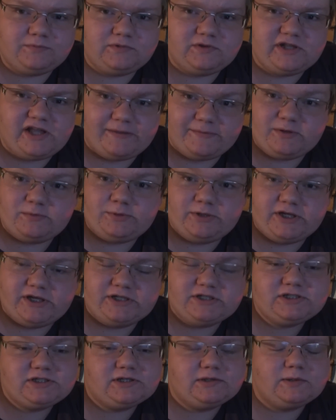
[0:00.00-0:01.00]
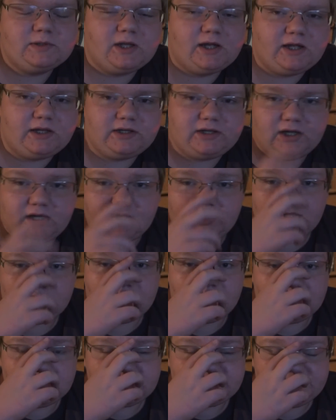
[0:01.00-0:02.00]
the name of the place, and uh,
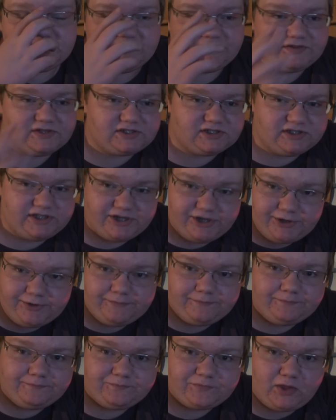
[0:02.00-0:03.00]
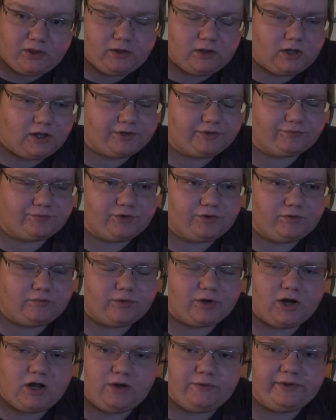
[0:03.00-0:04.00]
I'll see if it's near on the road
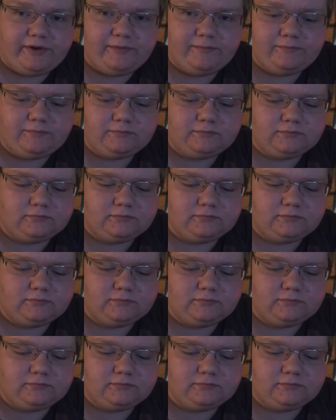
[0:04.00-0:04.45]
we're going.